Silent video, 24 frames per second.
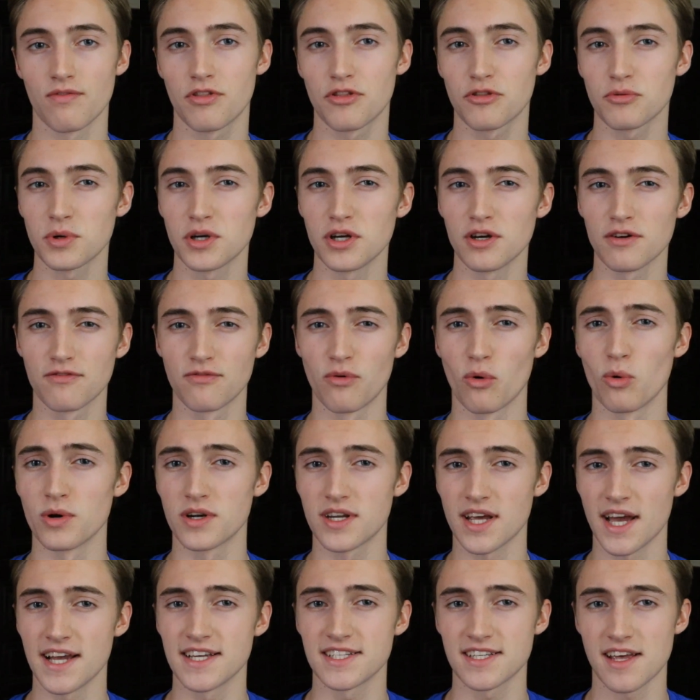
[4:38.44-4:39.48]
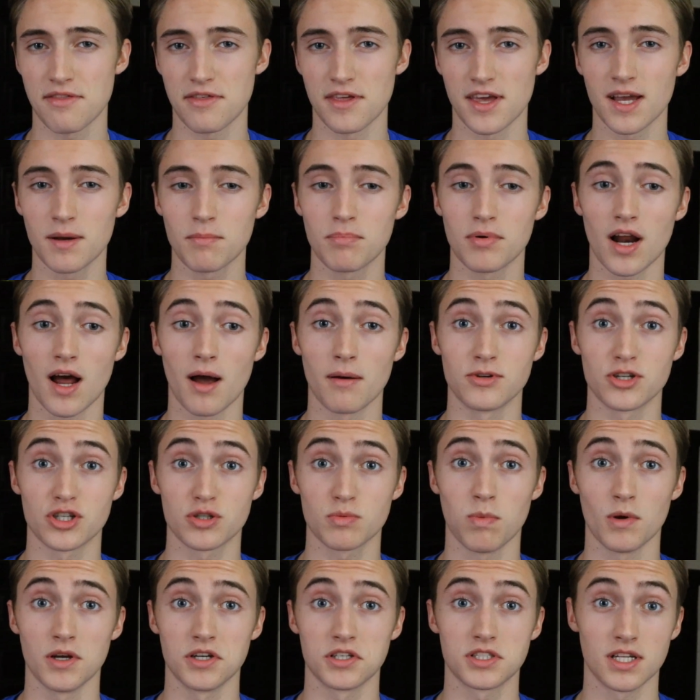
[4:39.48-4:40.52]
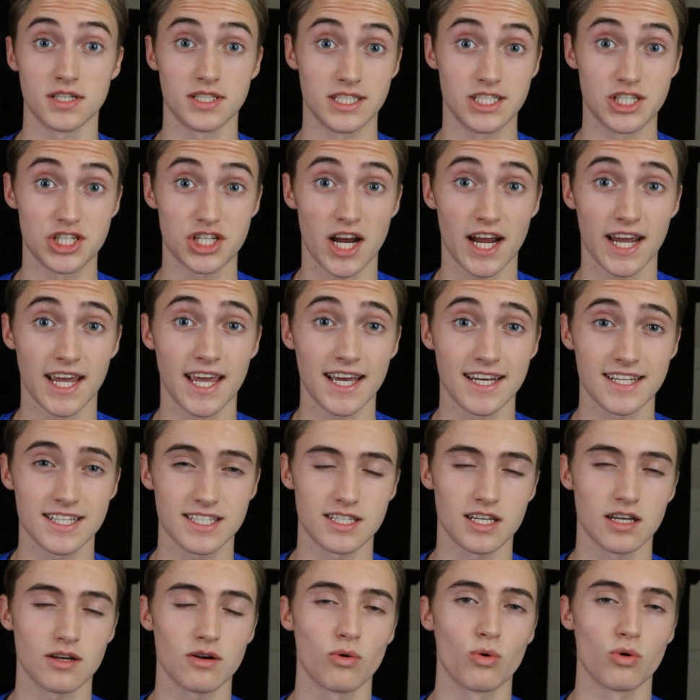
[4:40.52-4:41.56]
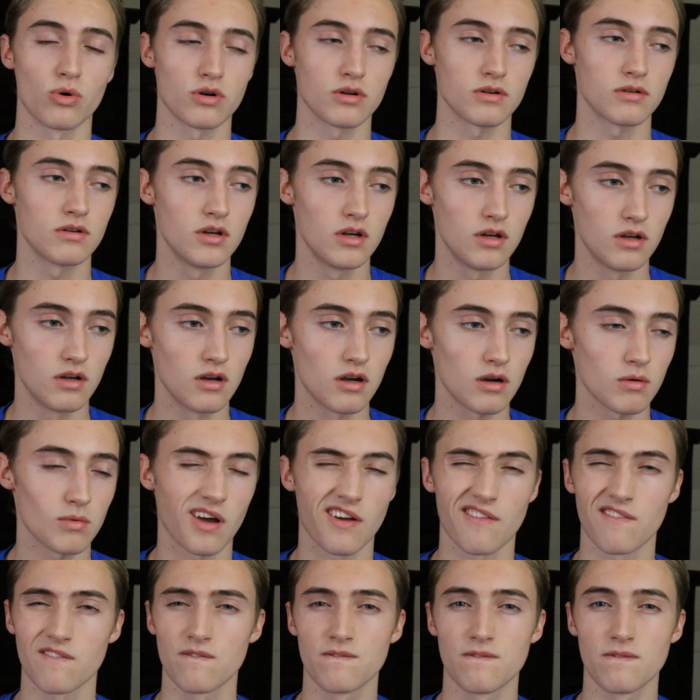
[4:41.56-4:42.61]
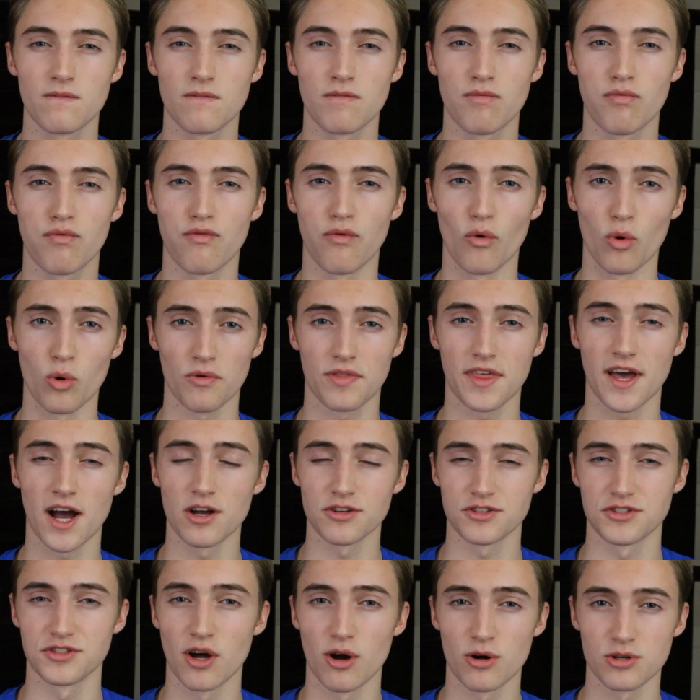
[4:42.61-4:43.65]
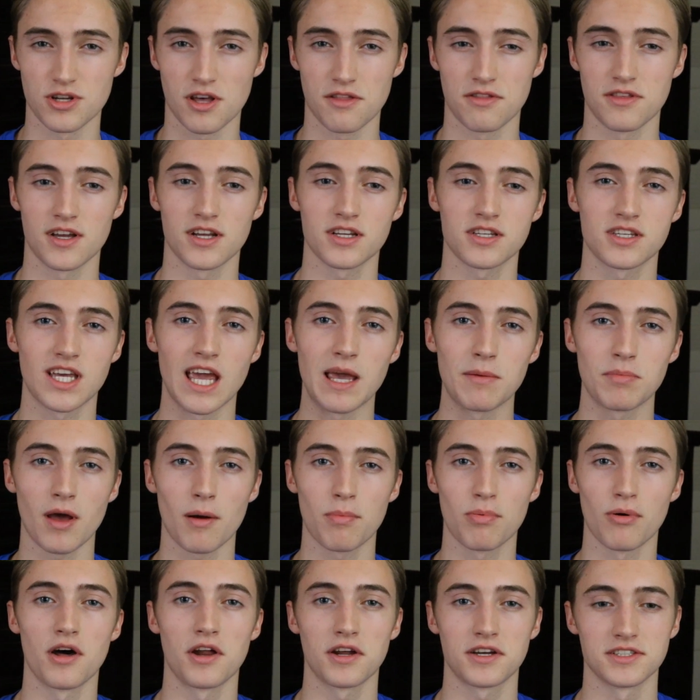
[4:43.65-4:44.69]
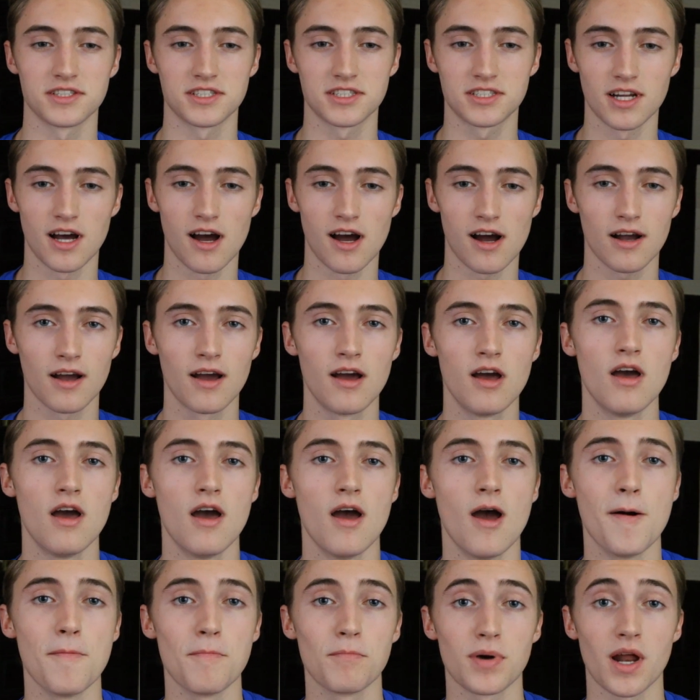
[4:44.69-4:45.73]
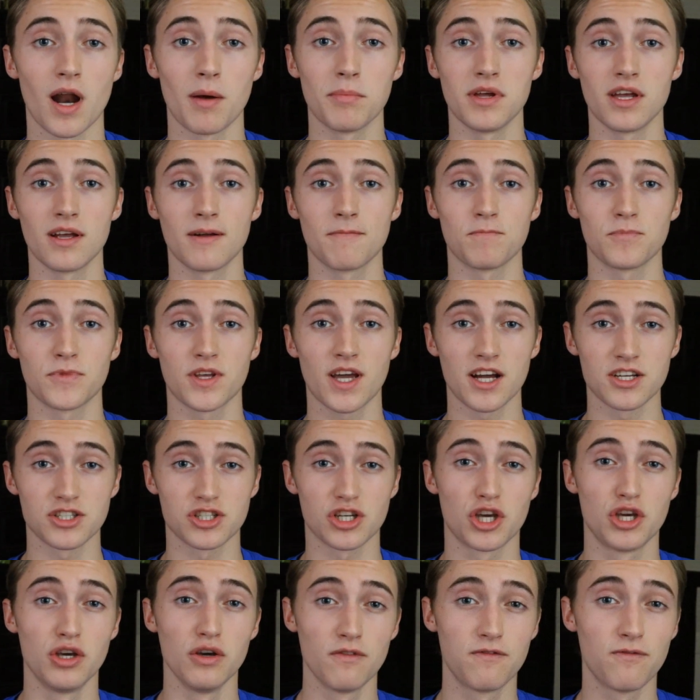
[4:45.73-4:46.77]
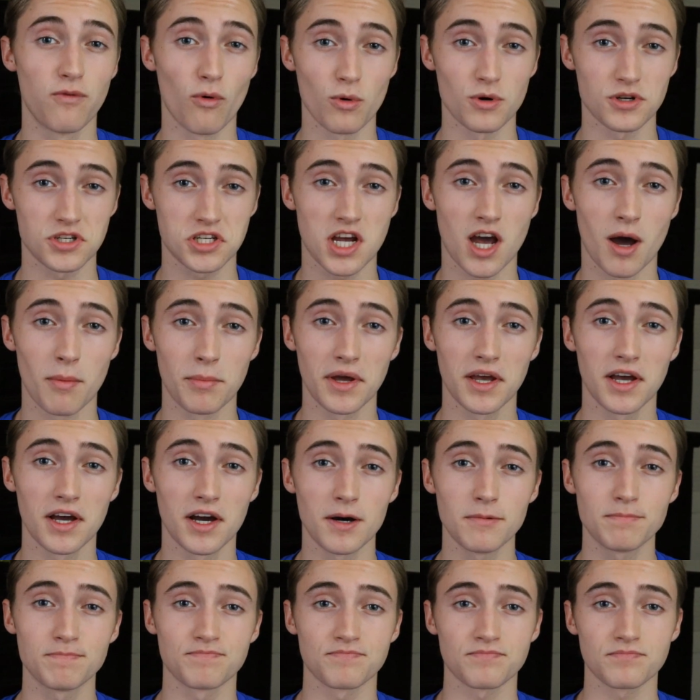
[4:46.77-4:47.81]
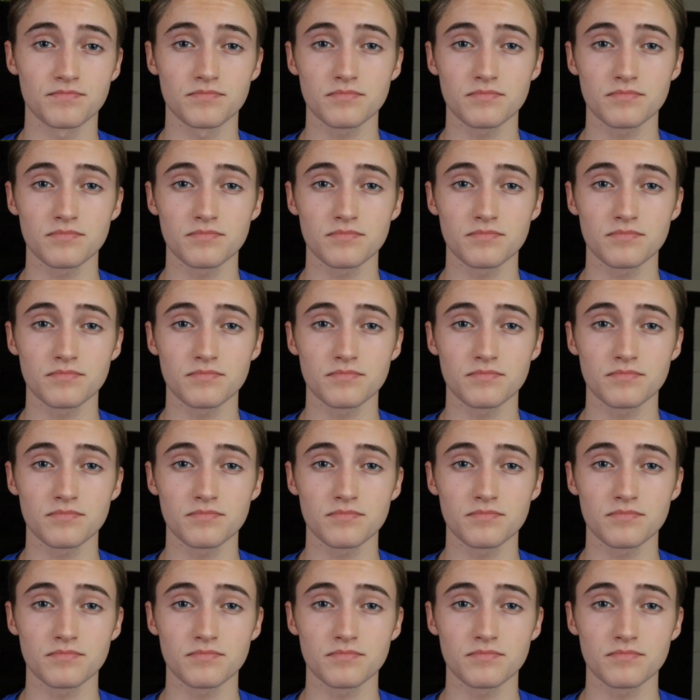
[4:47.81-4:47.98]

3 or 4 days, I think. But I've just placed a gigantic order, around $4,000, I think, to keep that product in stock. But I mean, guys, Q4 is coming up.